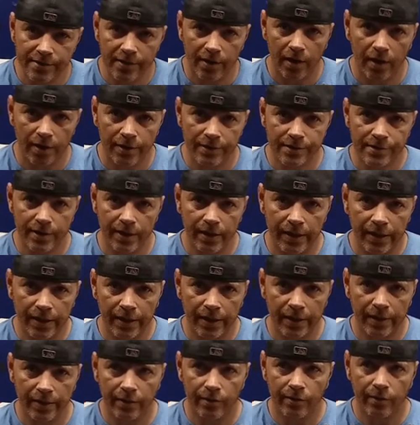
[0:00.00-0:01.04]
and suds
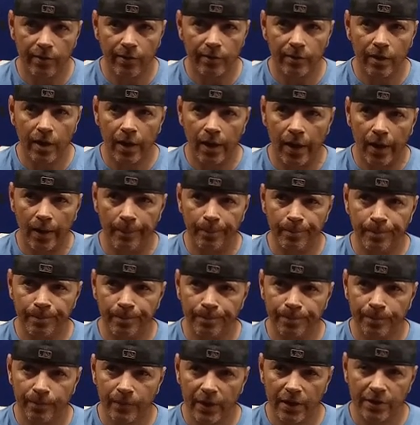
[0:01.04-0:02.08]
in uh,
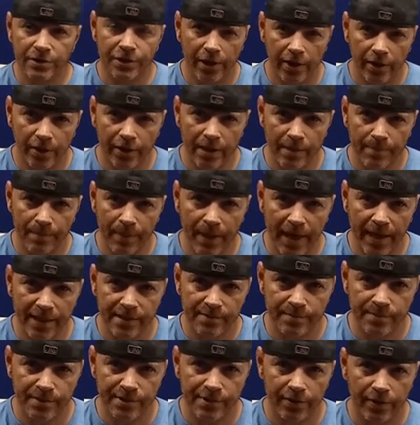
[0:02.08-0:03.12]
cherokee
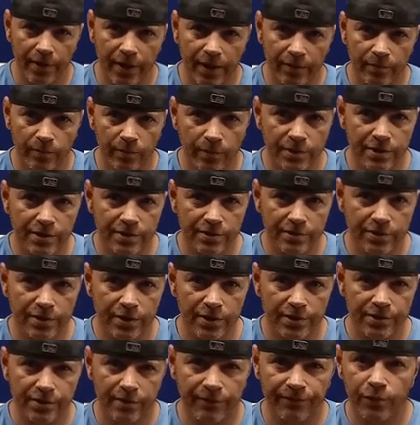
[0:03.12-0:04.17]
pass missouri which is
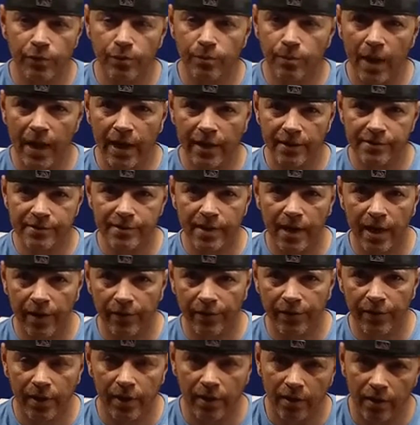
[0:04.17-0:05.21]
just a few miles
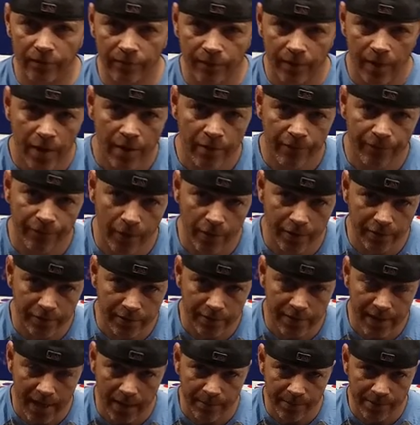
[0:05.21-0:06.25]
south of
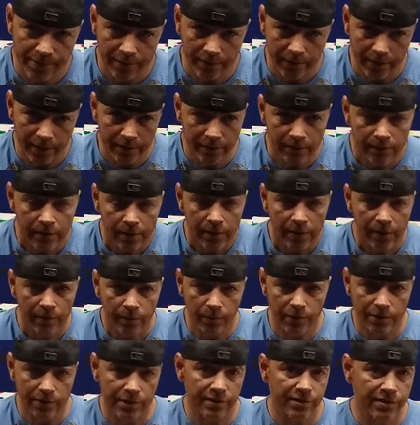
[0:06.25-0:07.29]
fredericktown missouri
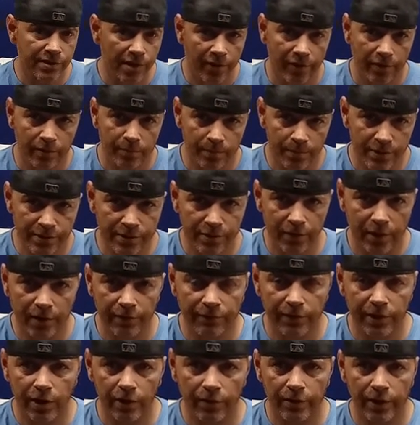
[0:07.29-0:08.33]
which is southern
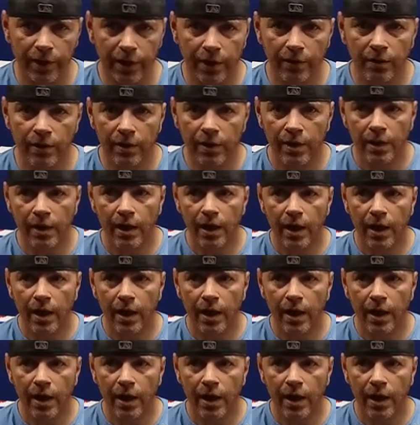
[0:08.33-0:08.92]
missouri if you don't know